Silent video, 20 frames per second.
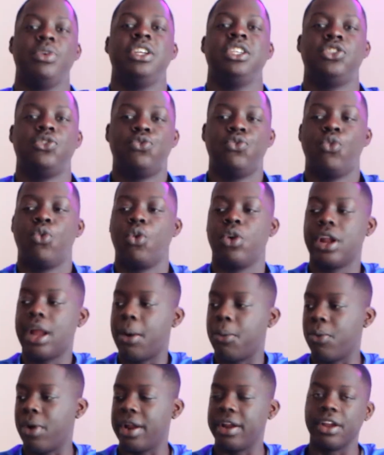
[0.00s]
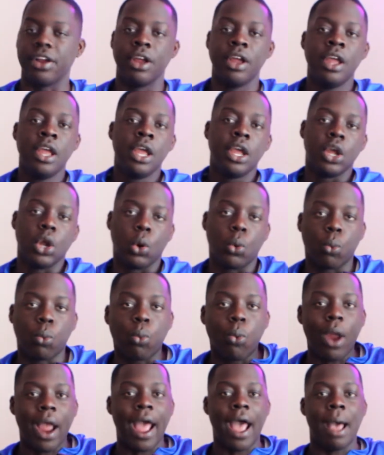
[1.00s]
reach for it. I'd rather
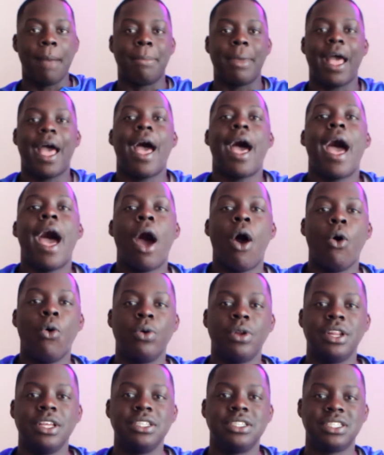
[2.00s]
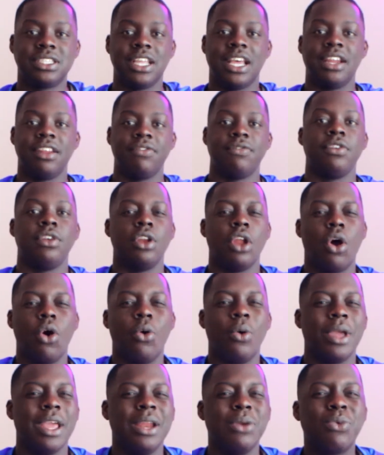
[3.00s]
grab out instead of,
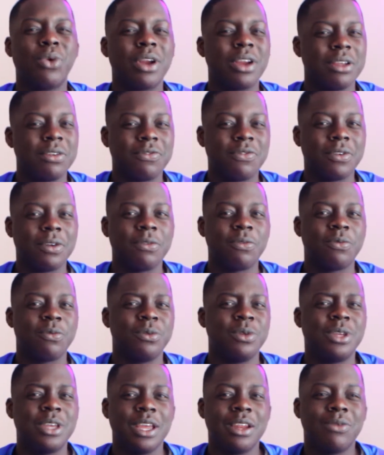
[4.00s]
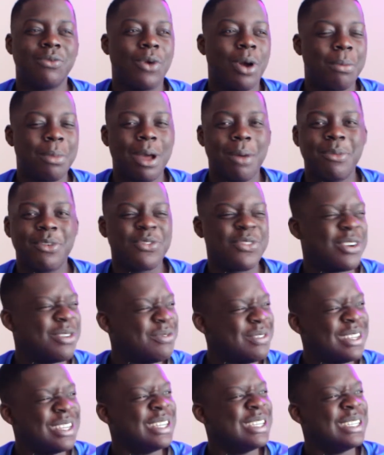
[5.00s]
inward, if you get where I'm coming
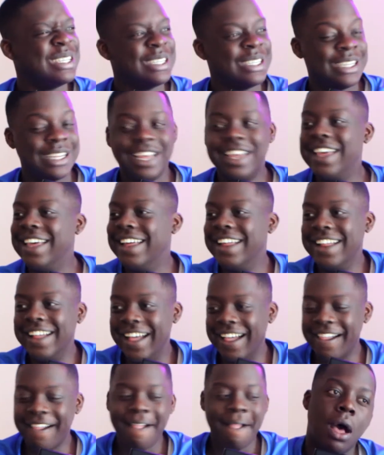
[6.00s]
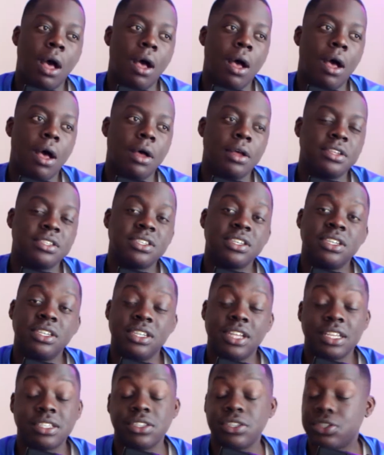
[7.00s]
from. It's a good
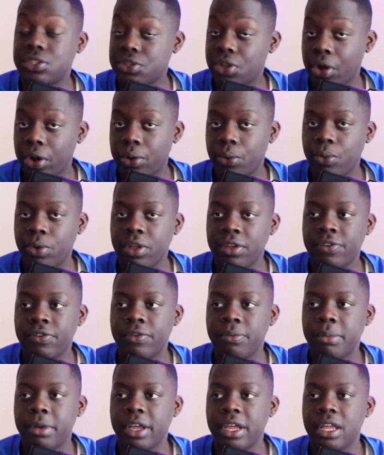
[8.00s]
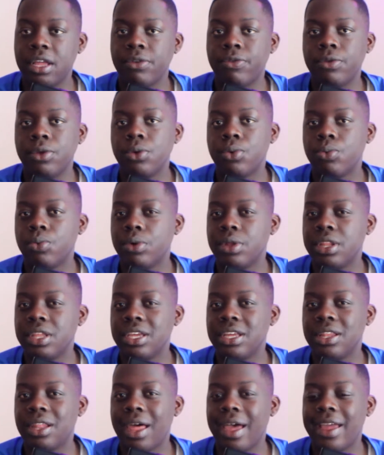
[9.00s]
desk to start with, but if you
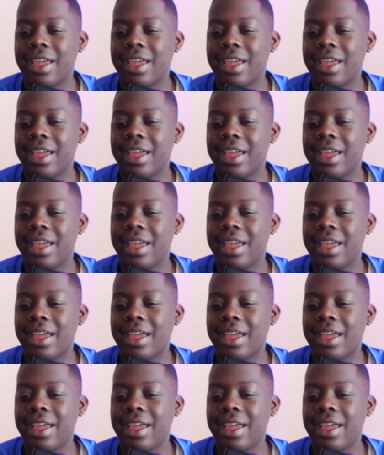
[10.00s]
really